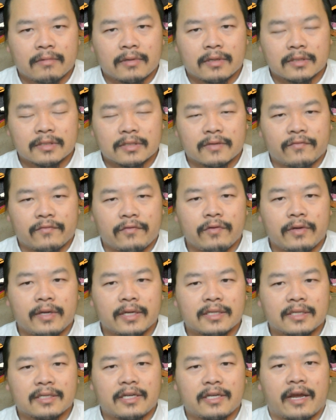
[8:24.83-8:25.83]
Because if you
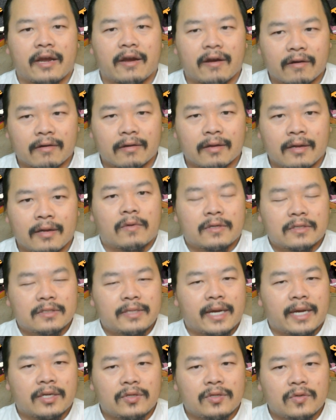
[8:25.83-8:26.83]
get scared, what does
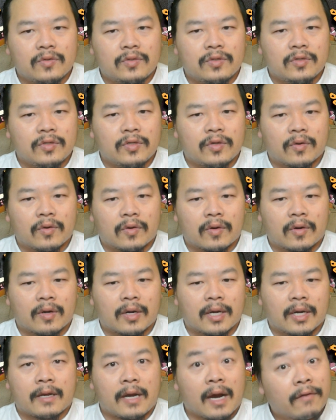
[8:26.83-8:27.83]
that do to
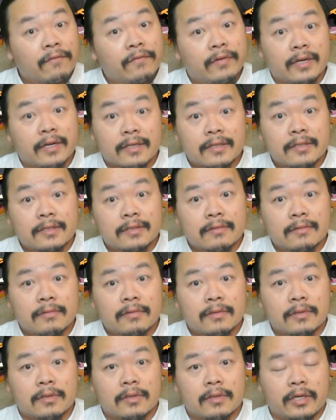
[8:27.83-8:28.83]
your confidence
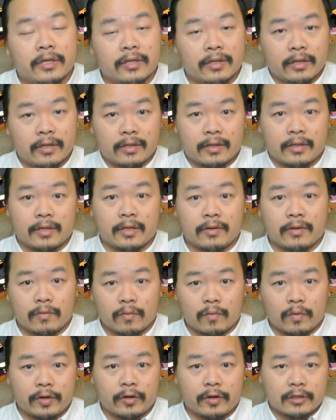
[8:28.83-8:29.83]

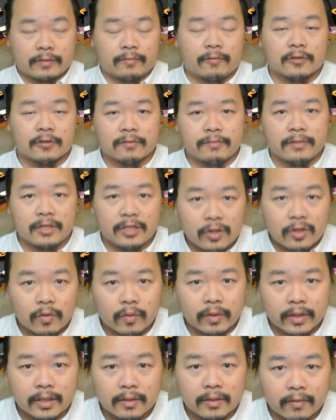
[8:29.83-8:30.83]
in what you're supposed to be
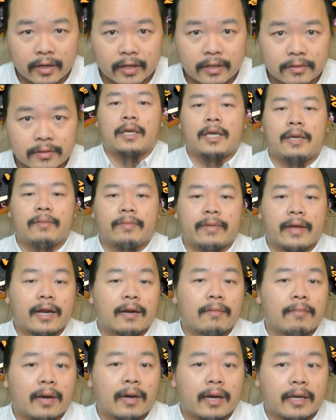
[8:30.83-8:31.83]
doing, right? Keep
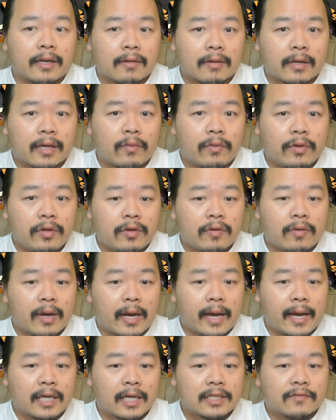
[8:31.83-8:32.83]
that in mind, okay? When you
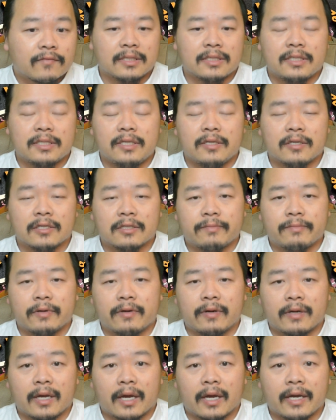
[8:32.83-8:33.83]
ask to see your
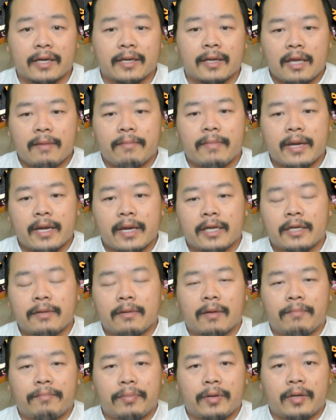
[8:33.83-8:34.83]
spirit guide, they may
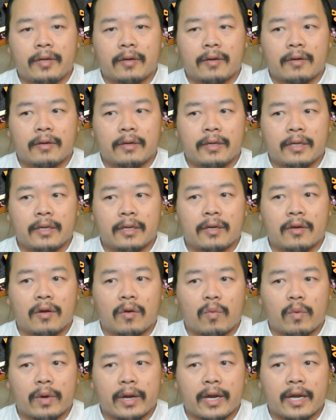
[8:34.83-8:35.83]
appear in
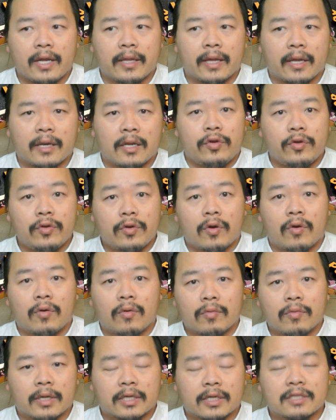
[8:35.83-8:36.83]
a way that you
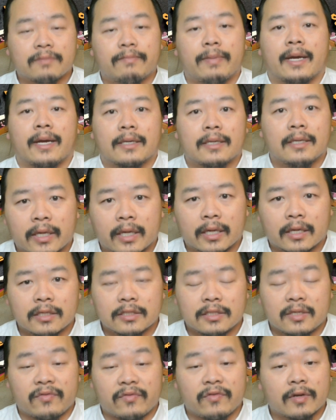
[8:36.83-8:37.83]
don't expect, okay?
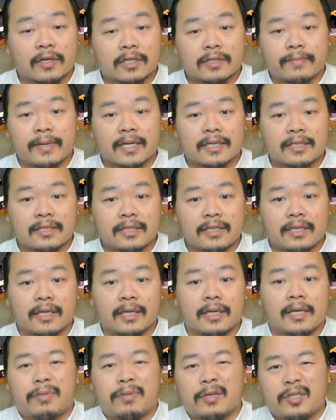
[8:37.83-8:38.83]
Because if you expect
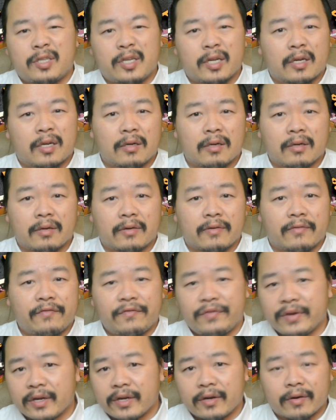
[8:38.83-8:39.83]
seeing a particular
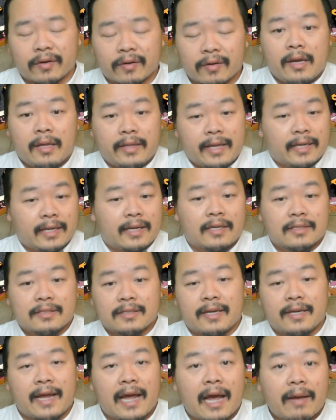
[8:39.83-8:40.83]
figure and that
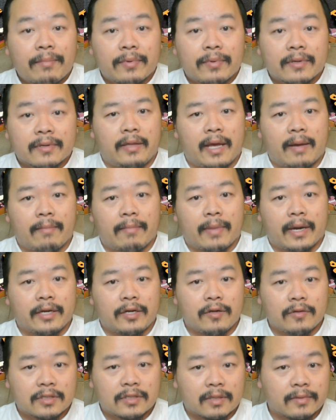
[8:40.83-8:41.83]
doesn't happen, that
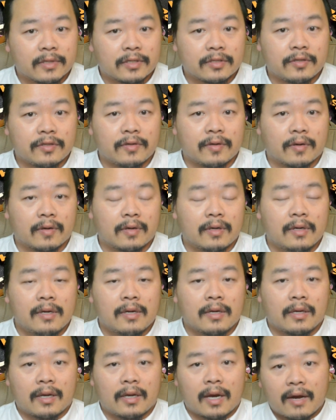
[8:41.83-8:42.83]
might do something to your
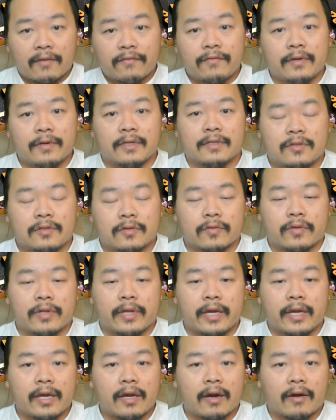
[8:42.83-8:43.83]
confidence. So
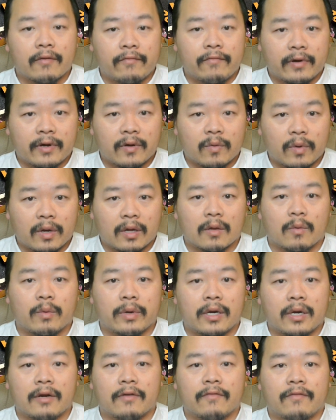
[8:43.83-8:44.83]
they are very well
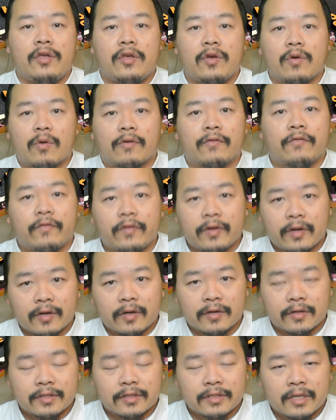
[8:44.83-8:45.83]
aware of your
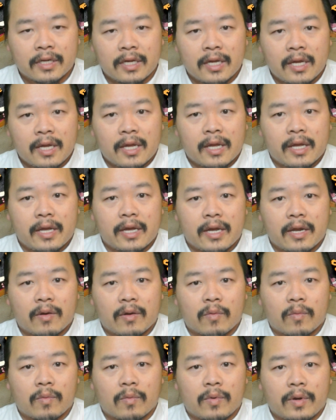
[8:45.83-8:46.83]
fears
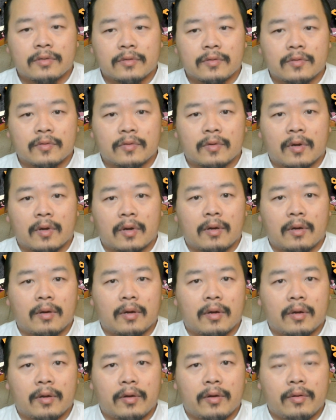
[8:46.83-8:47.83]
and to
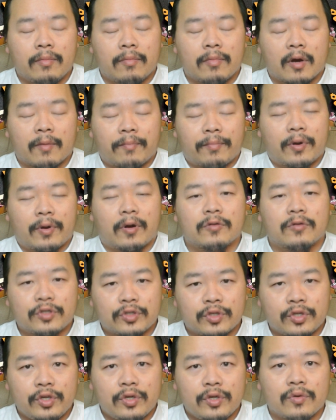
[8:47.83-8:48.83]

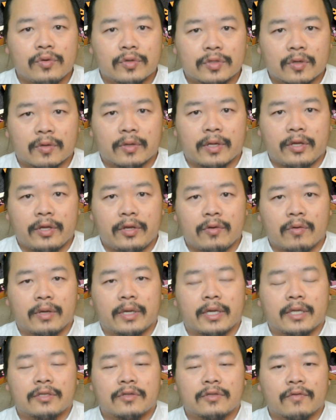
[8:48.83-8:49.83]
approach you so that you don't
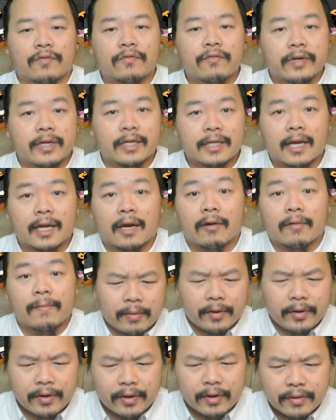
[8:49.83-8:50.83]
get so freaked out.
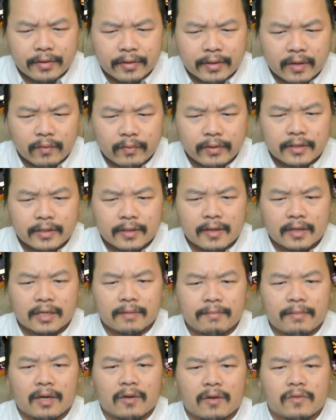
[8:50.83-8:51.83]
Another thing we
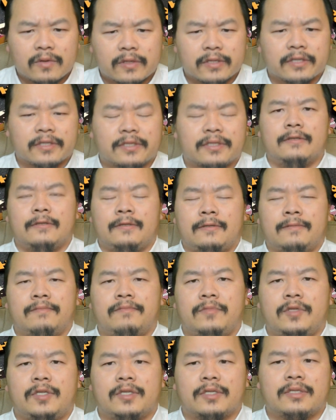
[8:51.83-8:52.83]
talked about was
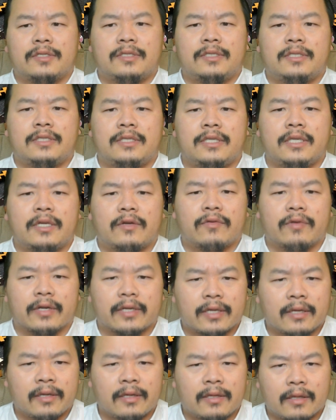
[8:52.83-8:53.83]
the
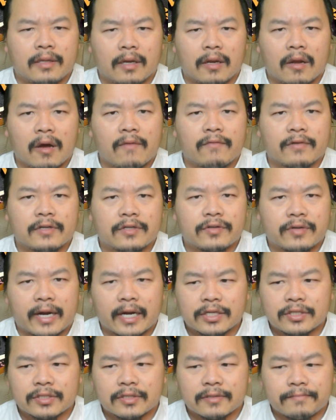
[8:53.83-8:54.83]
secret, the law of
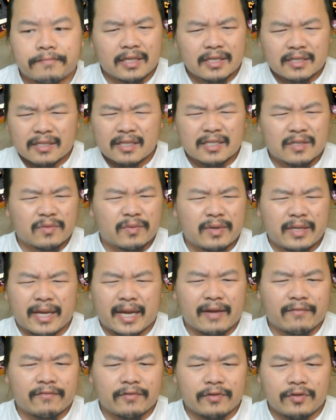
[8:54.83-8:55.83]
attraction. This doesn't really
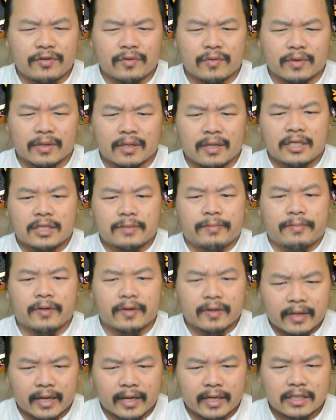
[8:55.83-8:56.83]
have to do with
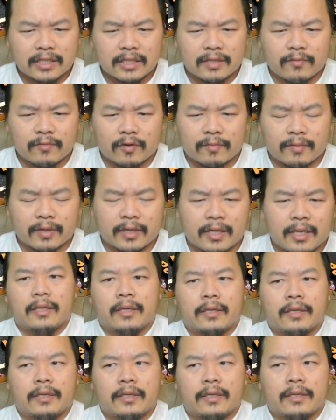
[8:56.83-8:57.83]
spirit guides anymore, but
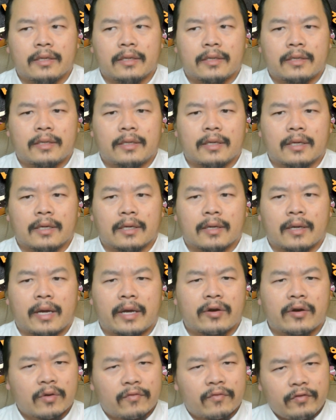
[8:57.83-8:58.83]

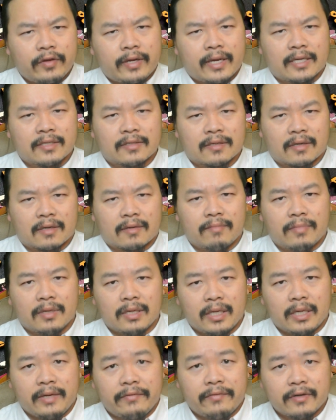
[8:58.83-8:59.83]
I don't know if you guys are
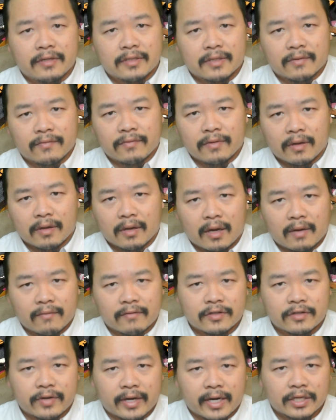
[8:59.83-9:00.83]
believers of the law of
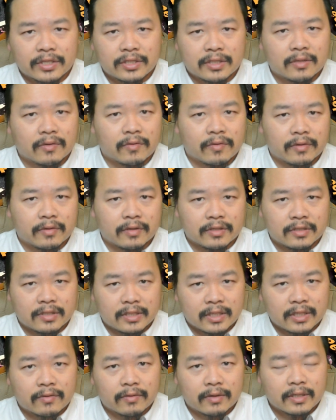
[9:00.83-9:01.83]
attraction or the
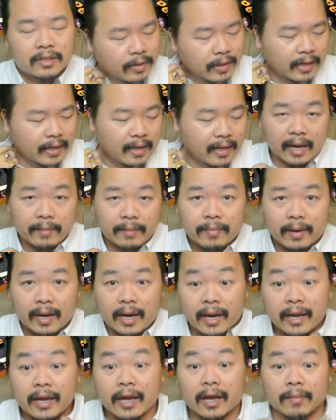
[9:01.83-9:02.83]
secret, but I
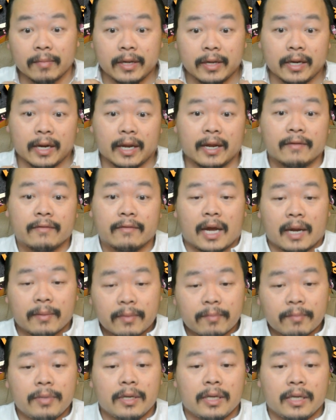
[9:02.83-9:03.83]
am, and
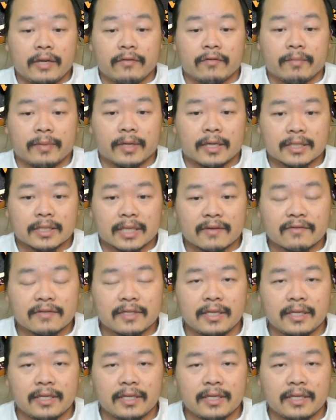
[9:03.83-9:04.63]
I'm a believer because I've